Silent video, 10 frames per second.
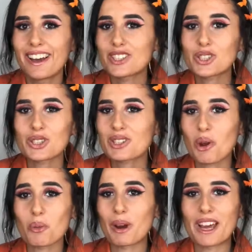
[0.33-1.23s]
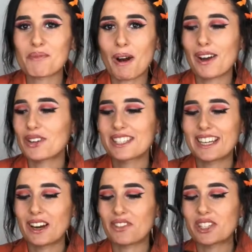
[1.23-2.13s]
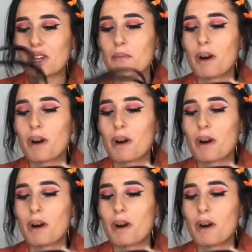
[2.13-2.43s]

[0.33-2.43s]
It's just so weird, but I honestly love it so